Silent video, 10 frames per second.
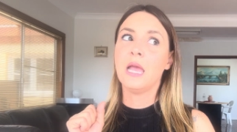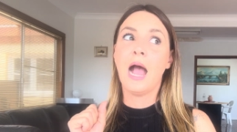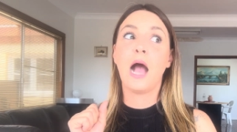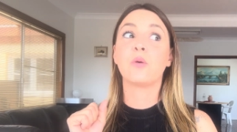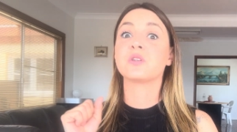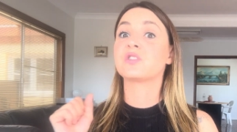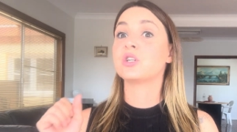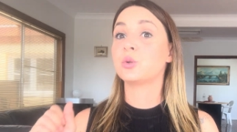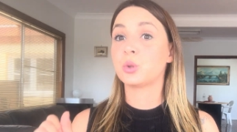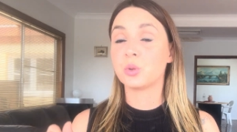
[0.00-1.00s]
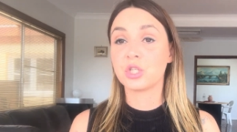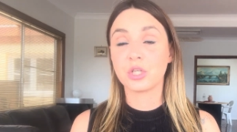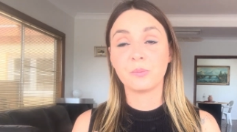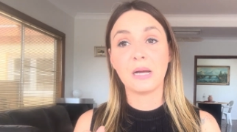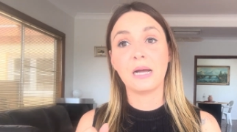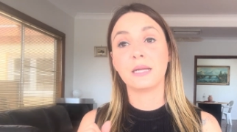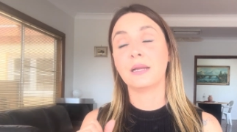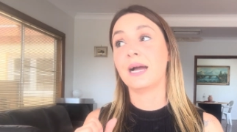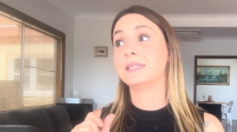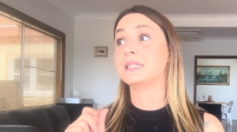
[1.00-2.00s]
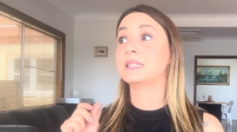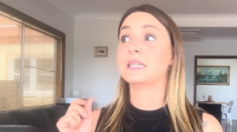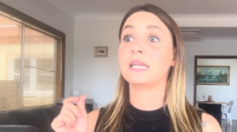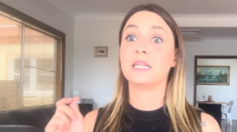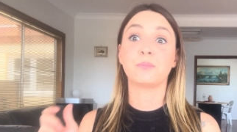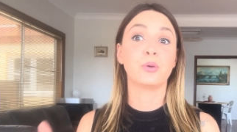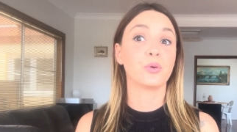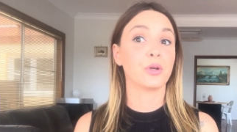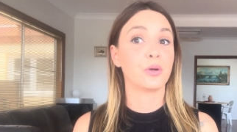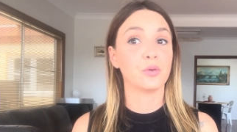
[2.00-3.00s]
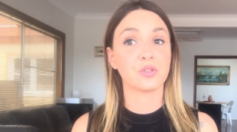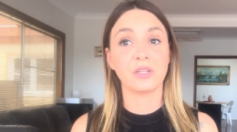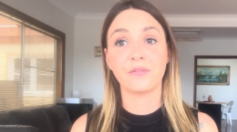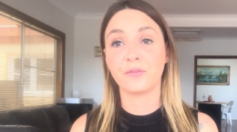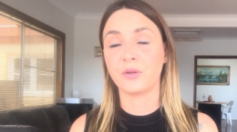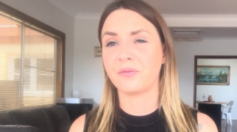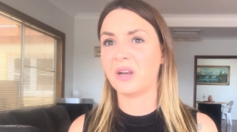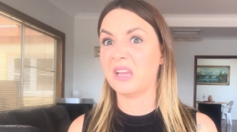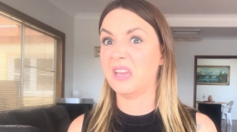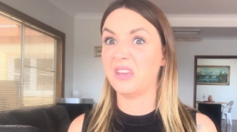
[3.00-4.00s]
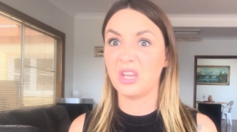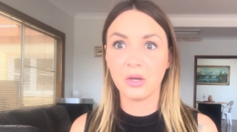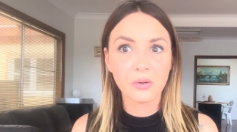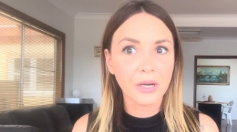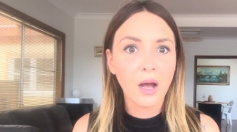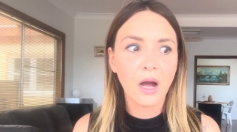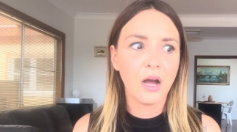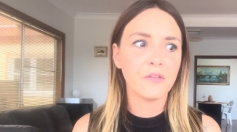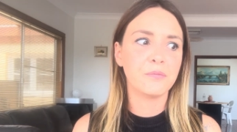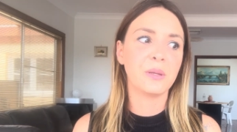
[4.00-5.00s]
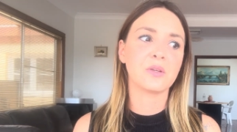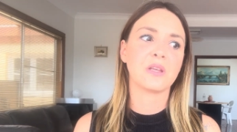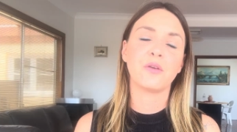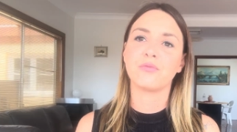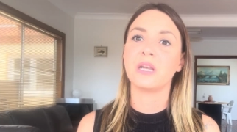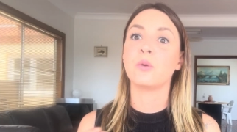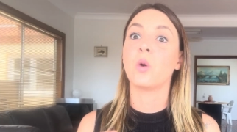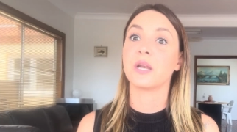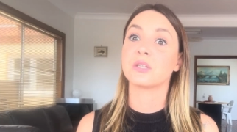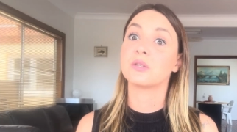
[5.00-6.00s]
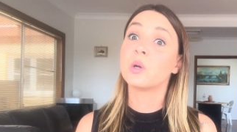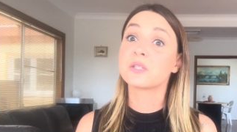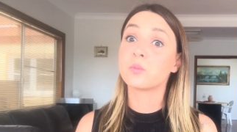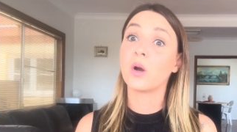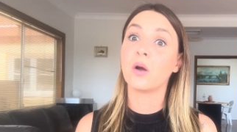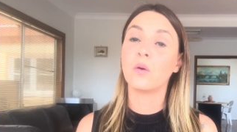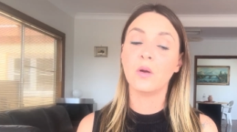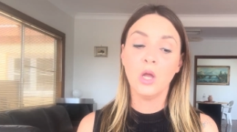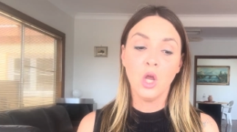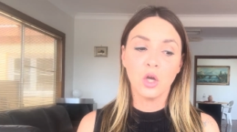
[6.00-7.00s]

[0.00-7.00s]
I was still doing Shabbat. I didn't eat pork or seafood for like a year and a half because I really wanted to as well